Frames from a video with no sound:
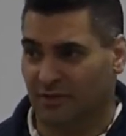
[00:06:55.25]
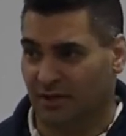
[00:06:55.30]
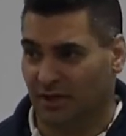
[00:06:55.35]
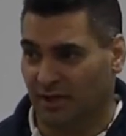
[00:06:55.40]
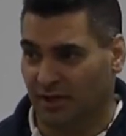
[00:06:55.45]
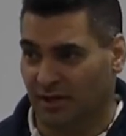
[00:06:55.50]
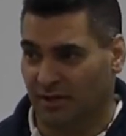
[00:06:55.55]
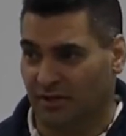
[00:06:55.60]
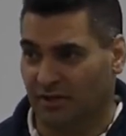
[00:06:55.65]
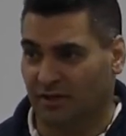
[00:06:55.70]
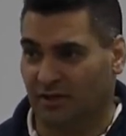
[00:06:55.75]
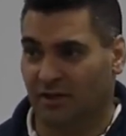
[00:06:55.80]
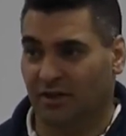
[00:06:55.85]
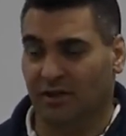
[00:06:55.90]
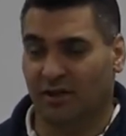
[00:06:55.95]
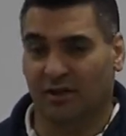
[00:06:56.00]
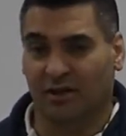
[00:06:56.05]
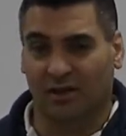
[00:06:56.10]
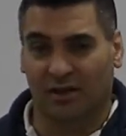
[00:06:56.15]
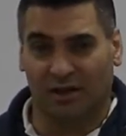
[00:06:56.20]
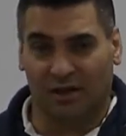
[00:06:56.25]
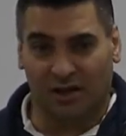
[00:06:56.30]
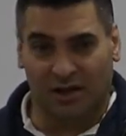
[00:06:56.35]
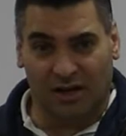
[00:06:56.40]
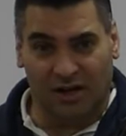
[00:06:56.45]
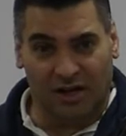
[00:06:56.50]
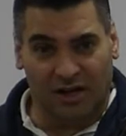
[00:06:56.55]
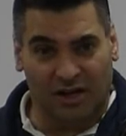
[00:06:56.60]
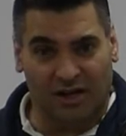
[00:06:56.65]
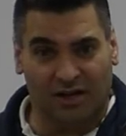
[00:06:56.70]
Okay.
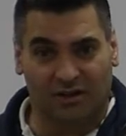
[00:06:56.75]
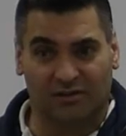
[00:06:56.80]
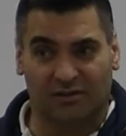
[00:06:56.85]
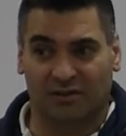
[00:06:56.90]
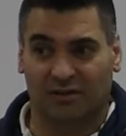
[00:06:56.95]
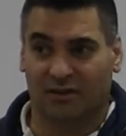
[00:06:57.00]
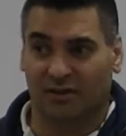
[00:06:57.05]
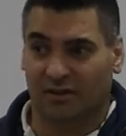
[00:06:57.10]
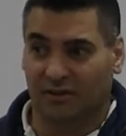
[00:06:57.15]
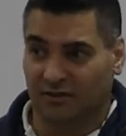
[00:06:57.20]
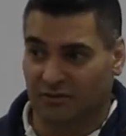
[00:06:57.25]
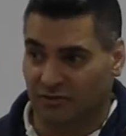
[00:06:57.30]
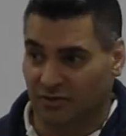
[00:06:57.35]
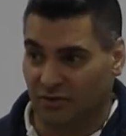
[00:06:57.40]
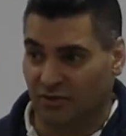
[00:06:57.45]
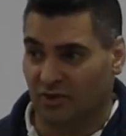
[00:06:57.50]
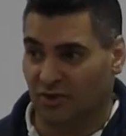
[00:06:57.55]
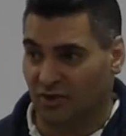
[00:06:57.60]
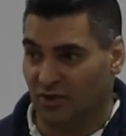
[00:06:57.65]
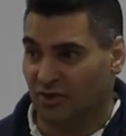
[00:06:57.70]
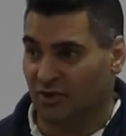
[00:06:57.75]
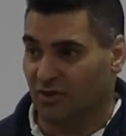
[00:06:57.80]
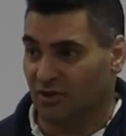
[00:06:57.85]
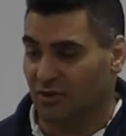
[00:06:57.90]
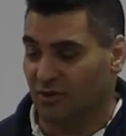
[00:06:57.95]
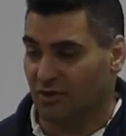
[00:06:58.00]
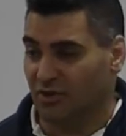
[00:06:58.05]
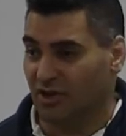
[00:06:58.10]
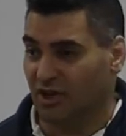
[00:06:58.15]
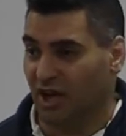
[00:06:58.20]
So
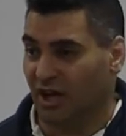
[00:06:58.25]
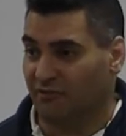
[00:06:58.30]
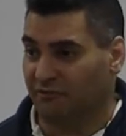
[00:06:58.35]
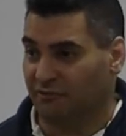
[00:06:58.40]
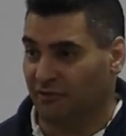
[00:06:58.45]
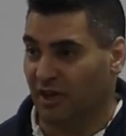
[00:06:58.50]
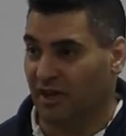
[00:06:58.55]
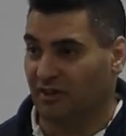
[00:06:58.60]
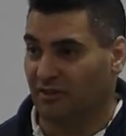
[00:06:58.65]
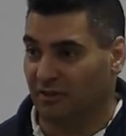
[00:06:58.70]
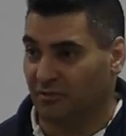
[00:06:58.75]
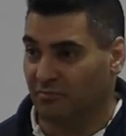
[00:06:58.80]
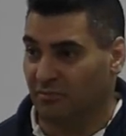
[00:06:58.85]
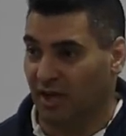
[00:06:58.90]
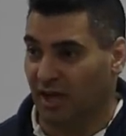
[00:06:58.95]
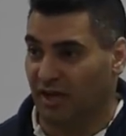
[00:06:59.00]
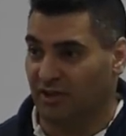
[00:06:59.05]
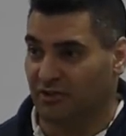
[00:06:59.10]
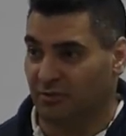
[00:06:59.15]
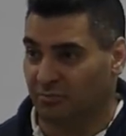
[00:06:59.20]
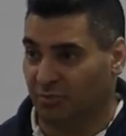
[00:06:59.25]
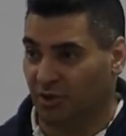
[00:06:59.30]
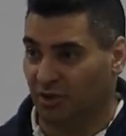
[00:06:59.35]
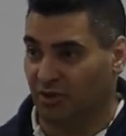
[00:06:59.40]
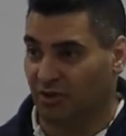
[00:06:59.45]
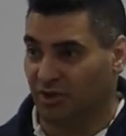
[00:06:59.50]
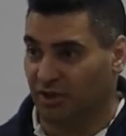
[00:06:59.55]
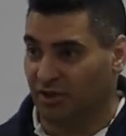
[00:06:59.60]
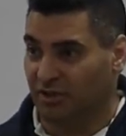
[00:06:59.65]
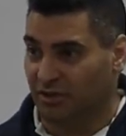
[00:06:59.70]
you got faith in man's
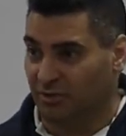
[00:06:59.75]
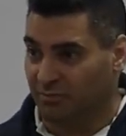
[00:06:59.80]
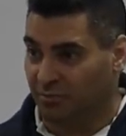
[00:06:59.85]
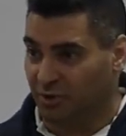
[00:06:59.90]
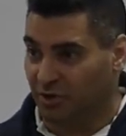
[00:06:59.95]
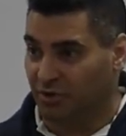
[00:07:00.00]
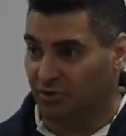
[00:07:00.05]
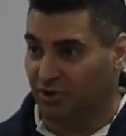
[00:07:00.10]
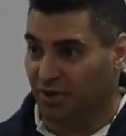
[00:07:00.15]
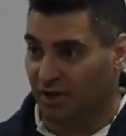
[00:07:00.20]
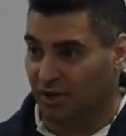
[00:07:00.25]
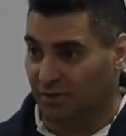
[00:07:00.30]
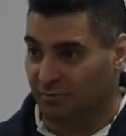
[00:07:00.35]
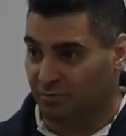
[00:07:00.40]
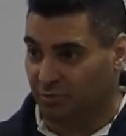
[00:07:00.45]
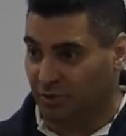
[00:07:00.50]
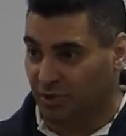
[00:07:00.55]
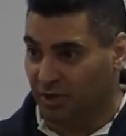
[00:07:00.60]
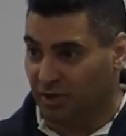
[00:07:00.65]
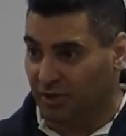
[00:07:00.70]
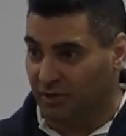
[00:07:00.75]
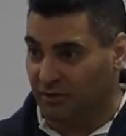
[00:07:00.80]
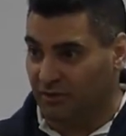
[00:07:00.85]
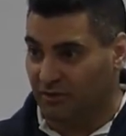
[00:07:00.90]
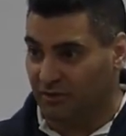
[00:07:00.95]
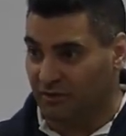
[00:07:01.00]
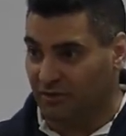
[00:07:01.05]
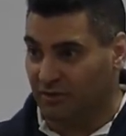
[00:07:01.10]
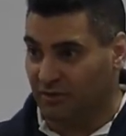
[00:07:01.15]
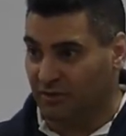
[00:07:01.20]
ability to build
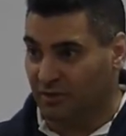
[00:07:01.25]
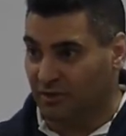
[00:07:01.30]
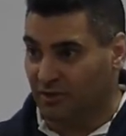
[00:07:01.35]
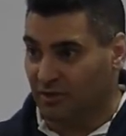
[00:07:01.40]
airplanes.